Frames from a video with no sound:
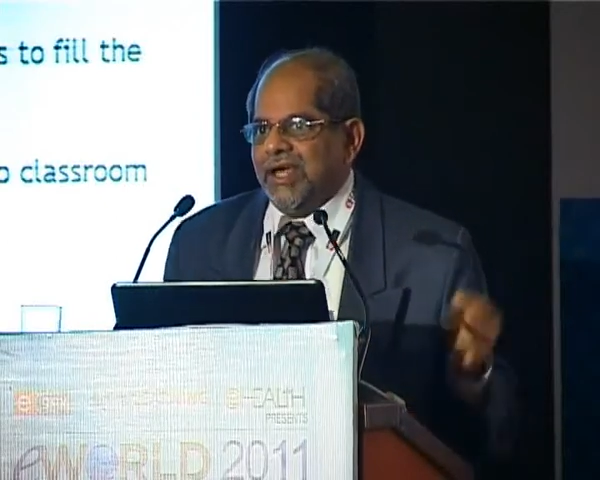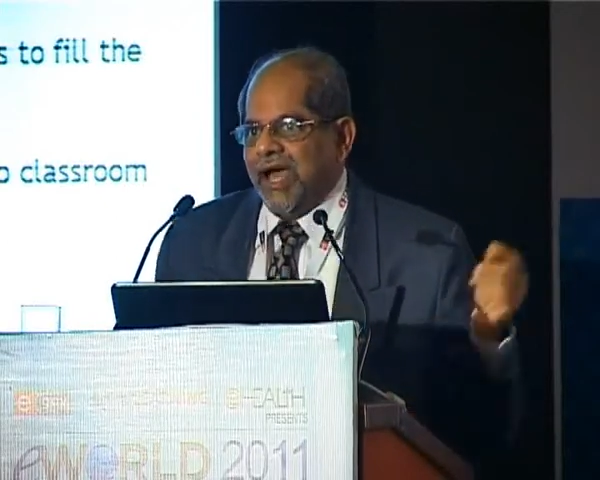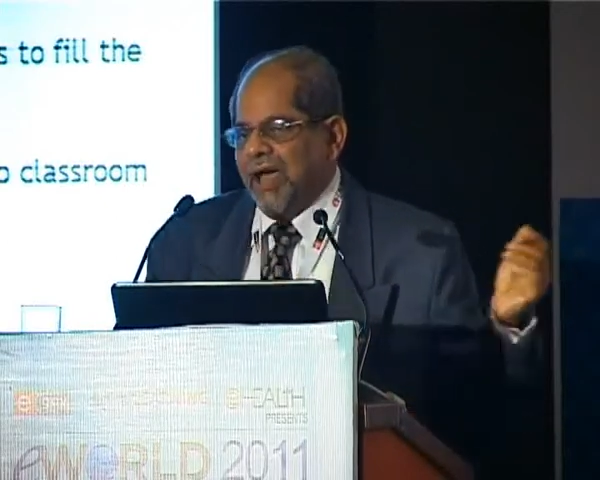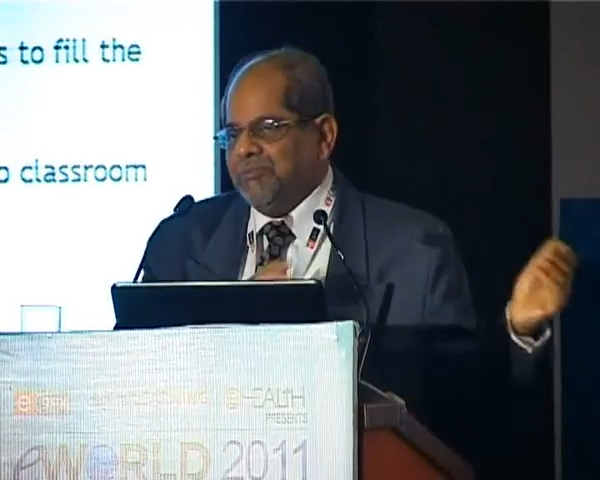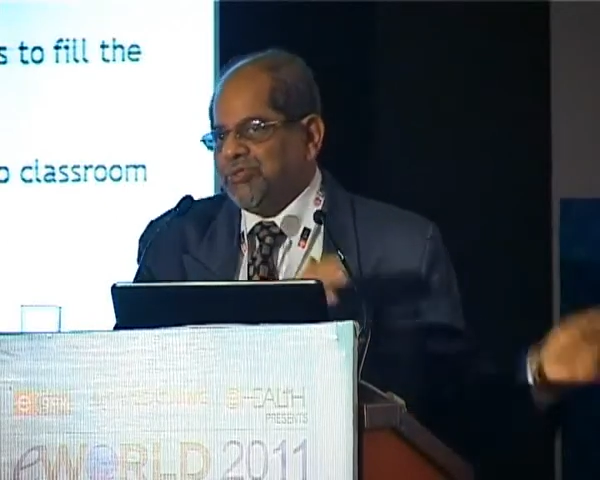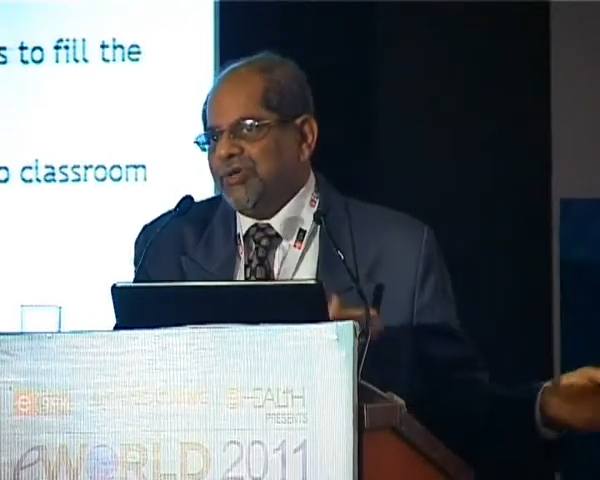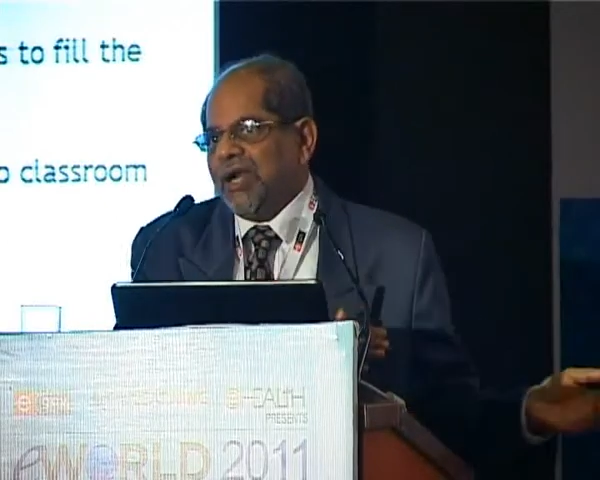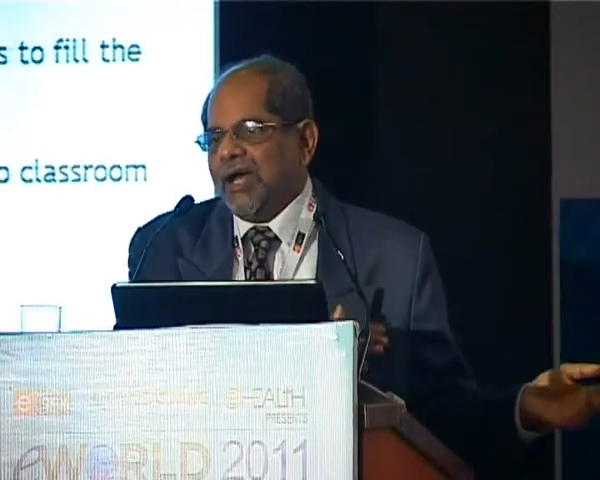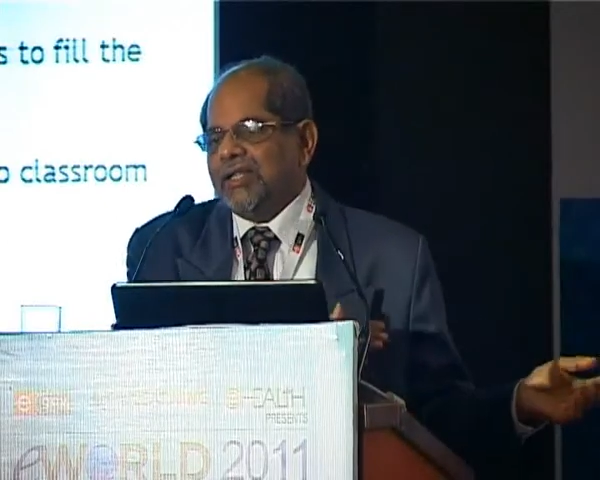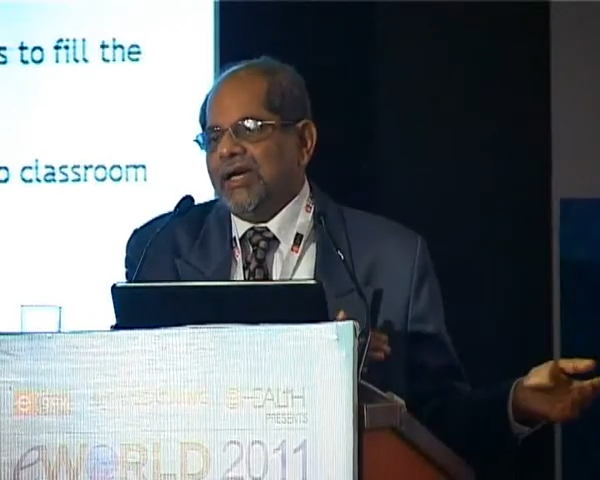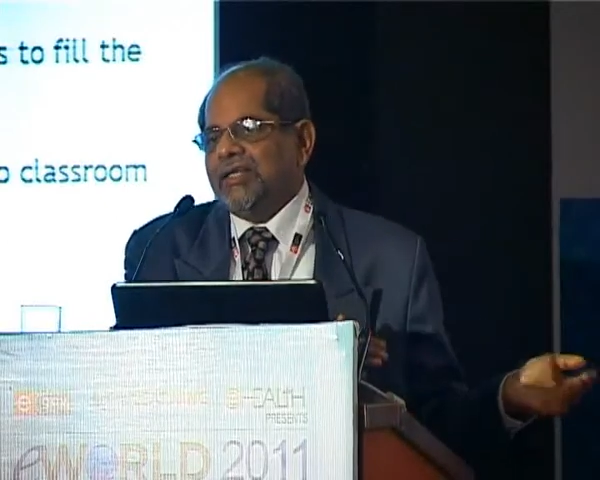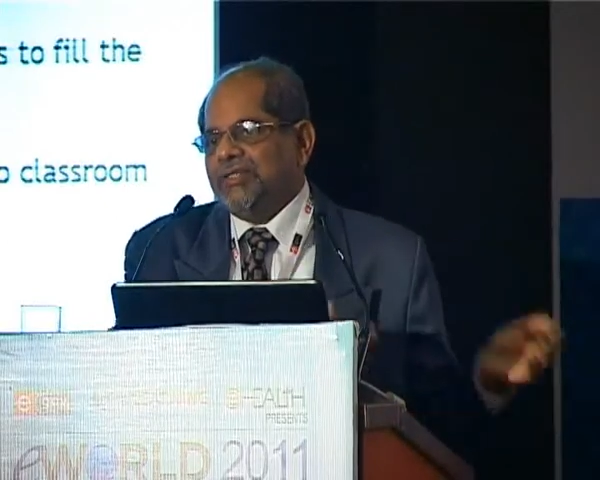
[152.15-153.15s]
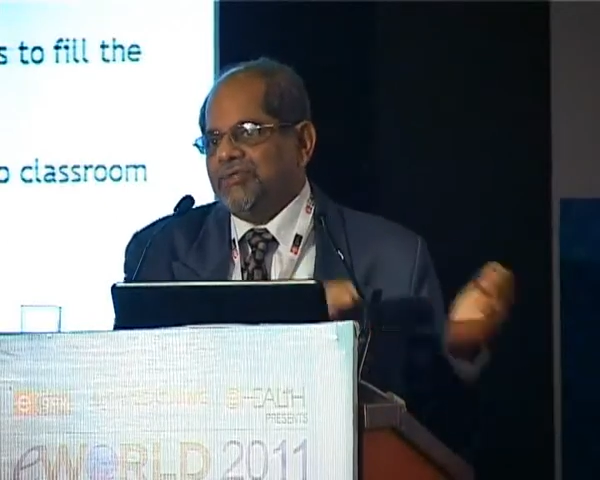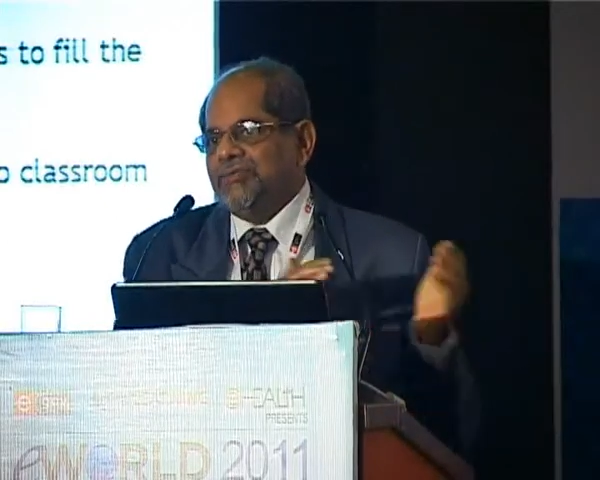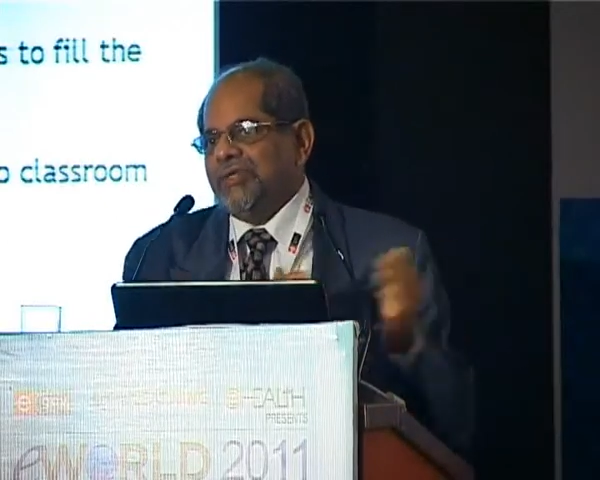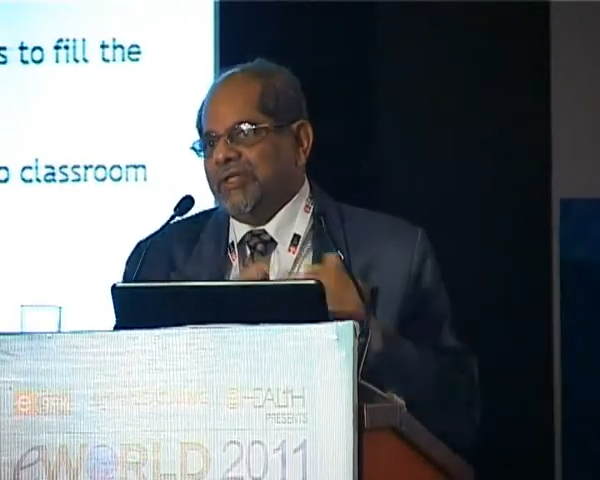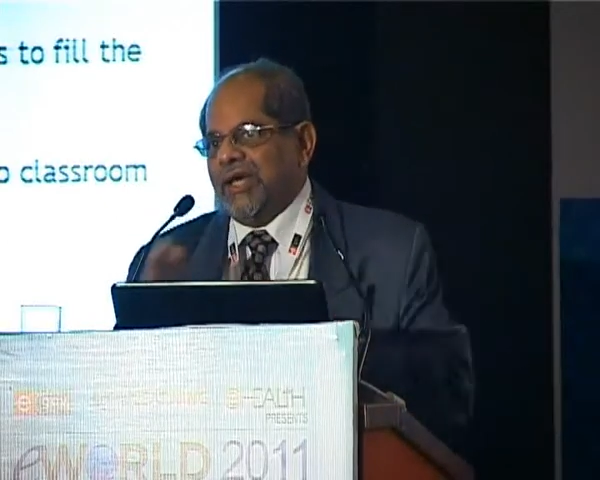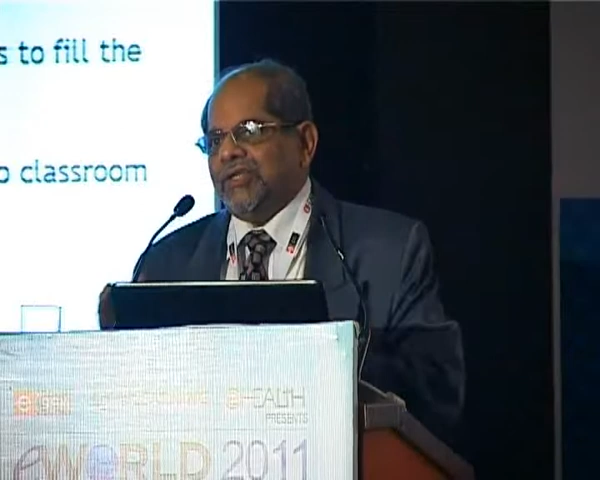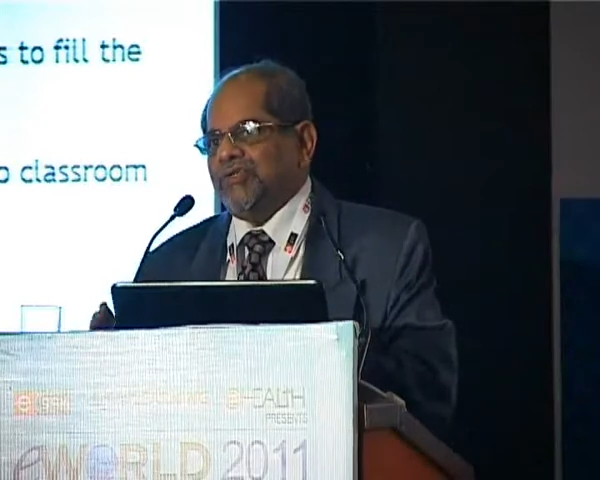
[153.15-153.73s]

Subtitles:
I'm sure Aadhaar is doing their